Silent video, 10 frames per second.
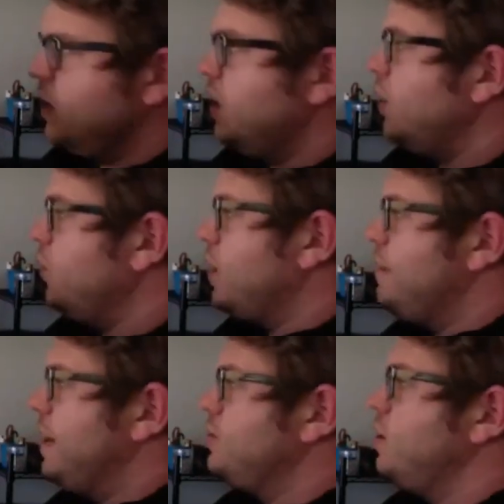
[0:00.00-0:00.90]
and we come
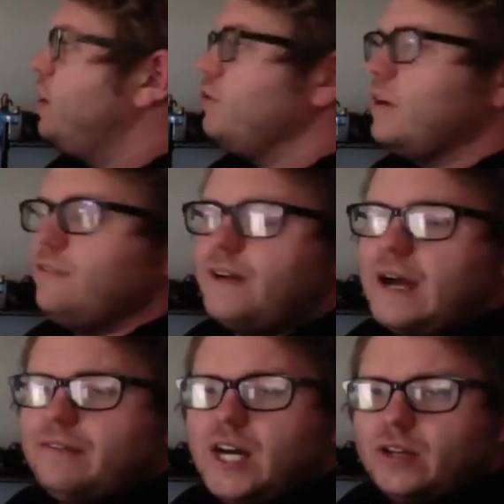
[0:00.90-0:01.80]
out to
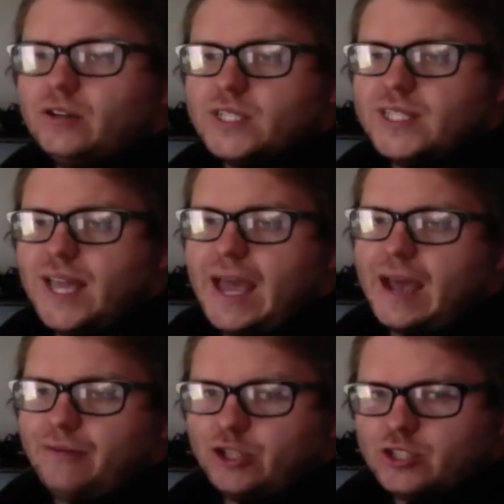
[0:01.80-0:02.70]
$105, the
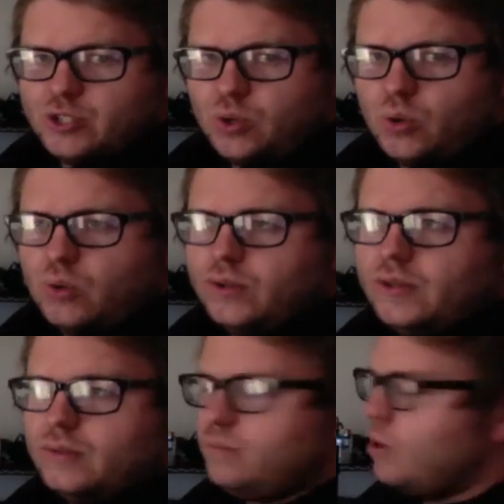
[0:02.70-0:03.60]
average sold
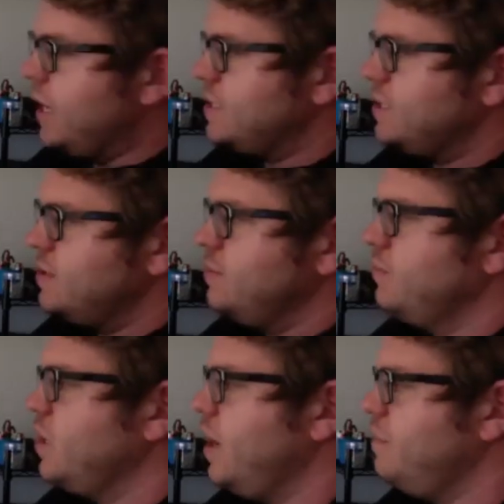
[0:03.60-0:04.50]
price,
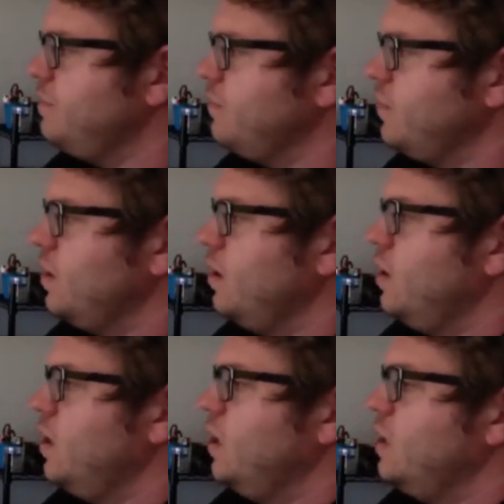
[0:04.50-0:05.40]
okay?
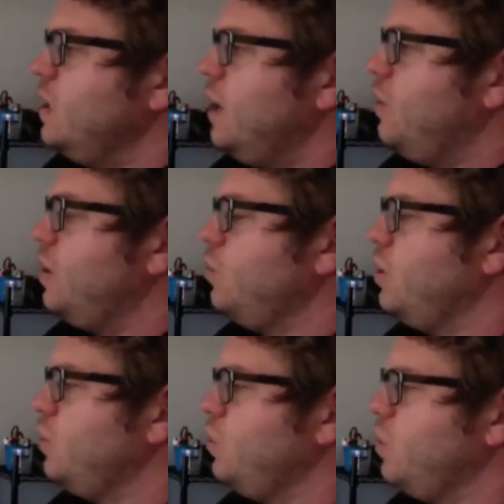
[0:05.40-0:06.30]
Now, what
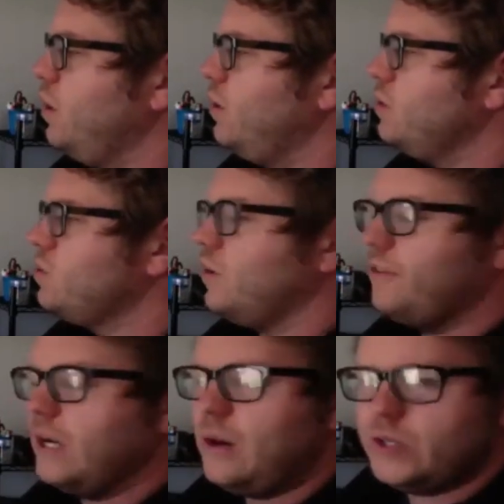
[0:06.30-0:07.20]
we want to do is we want to
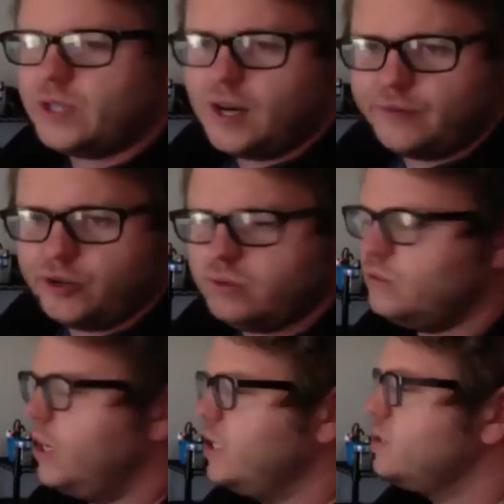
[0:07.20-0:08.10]
figure out what to offer,
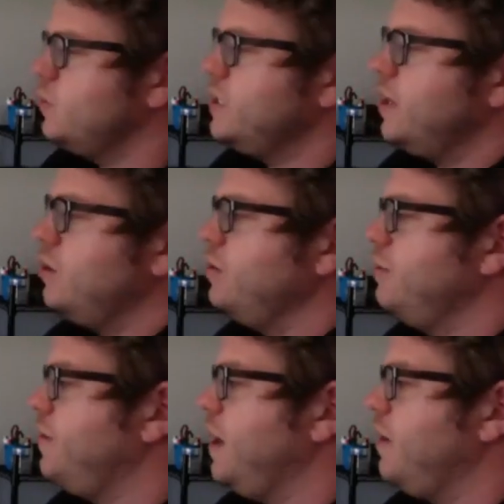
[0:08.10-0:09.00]
right? So we take
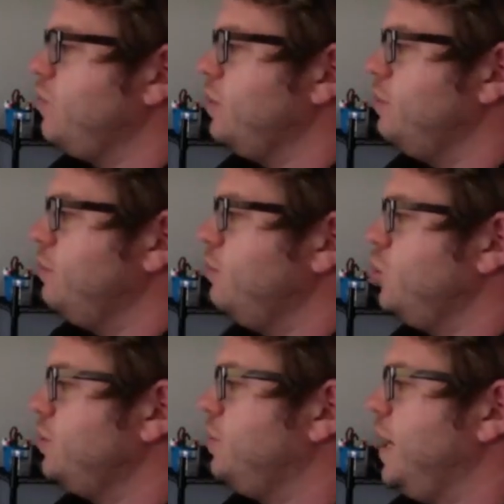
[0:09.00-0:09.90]
105, we
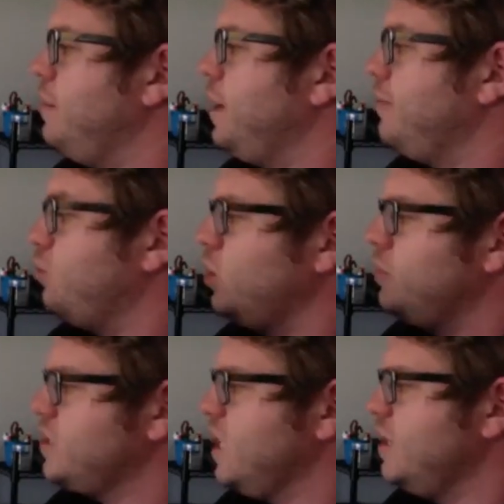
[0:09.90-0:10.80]
multiply it by
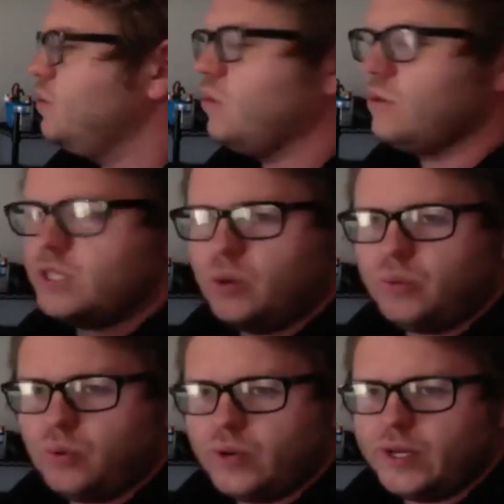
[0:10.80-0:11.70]
40% or
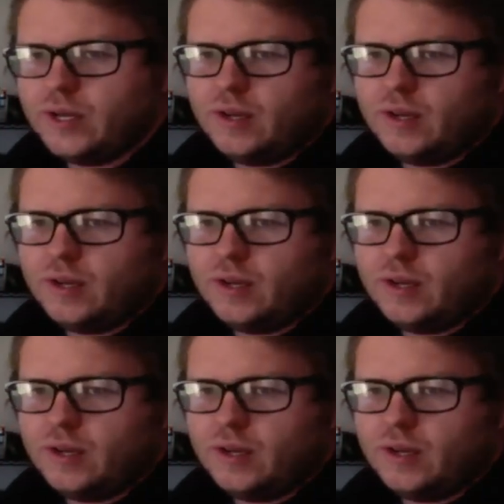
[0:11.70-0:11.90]
0.40,